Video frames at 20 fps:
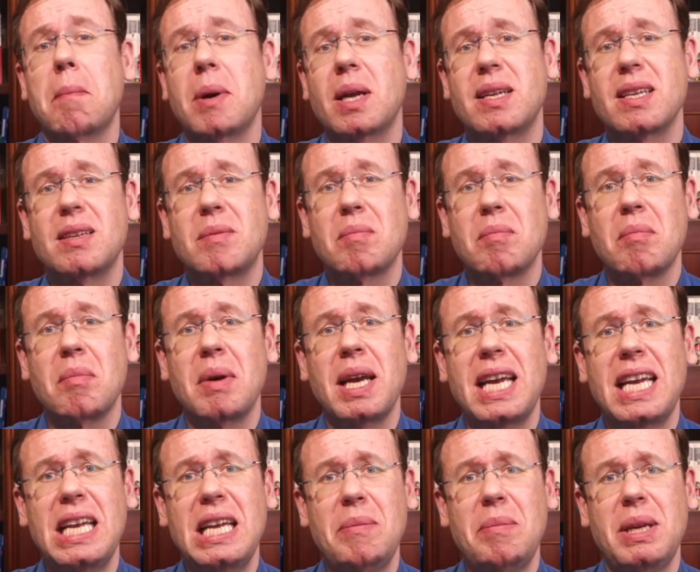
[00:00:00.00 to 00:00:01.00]
but it
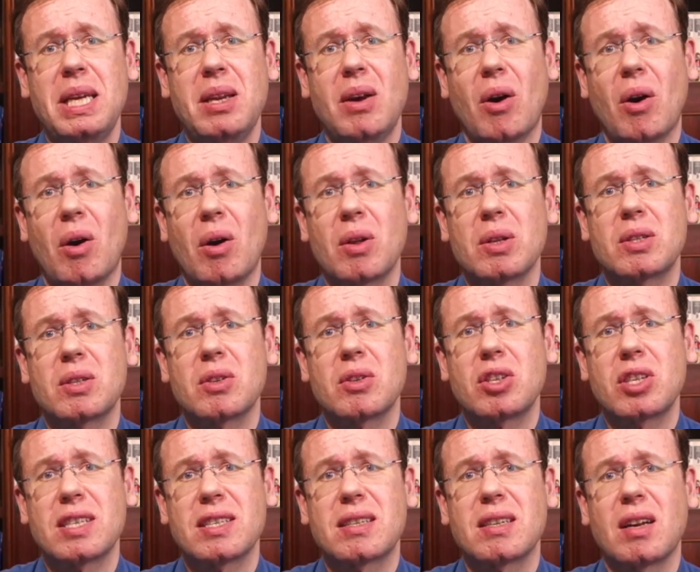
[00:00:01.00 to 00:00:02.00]
may be also
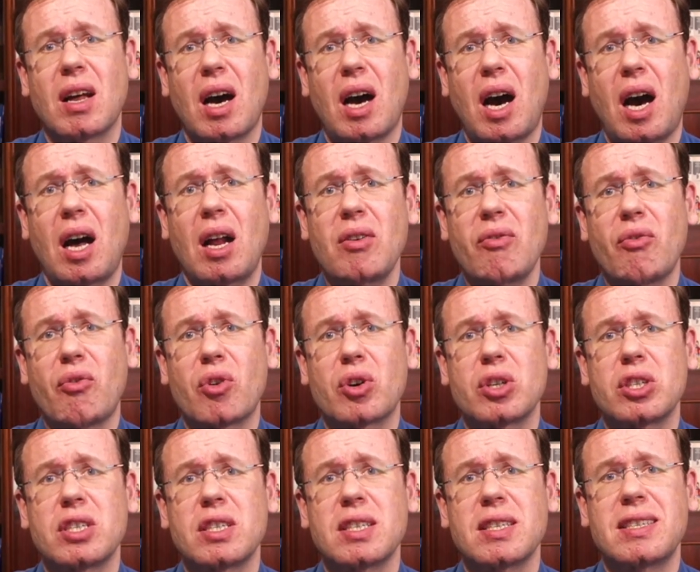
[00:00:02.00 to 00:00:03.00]
just an
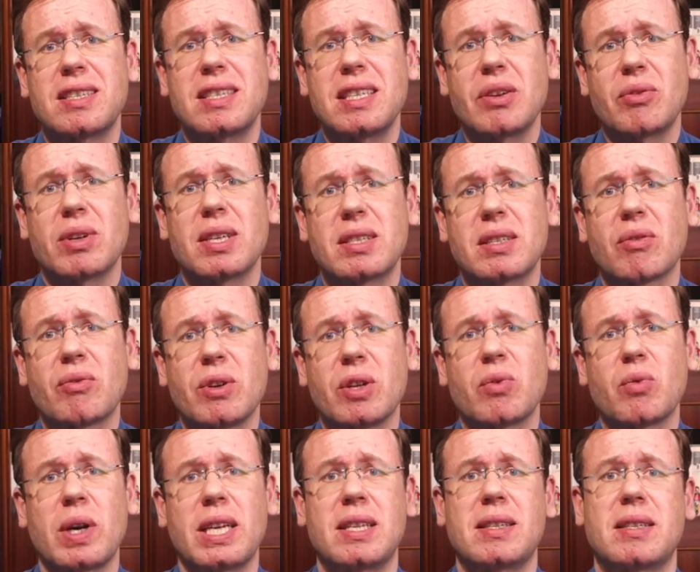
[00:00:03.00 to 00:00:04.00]
unfortunate series of
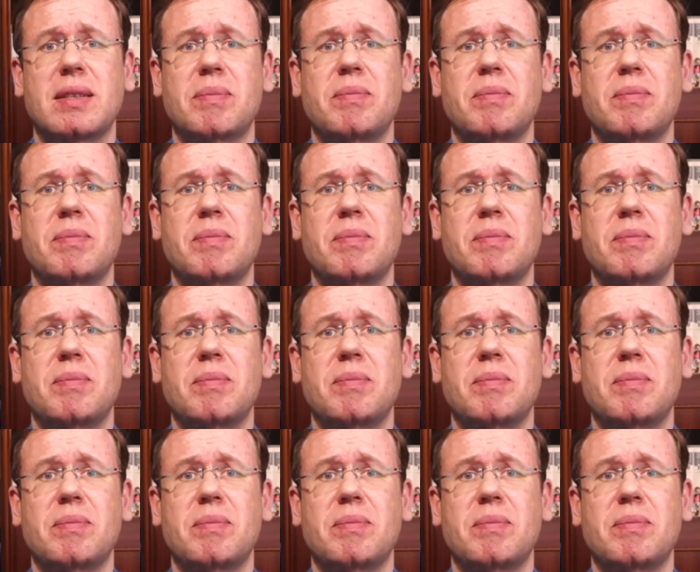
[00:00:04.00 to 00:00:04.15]
events.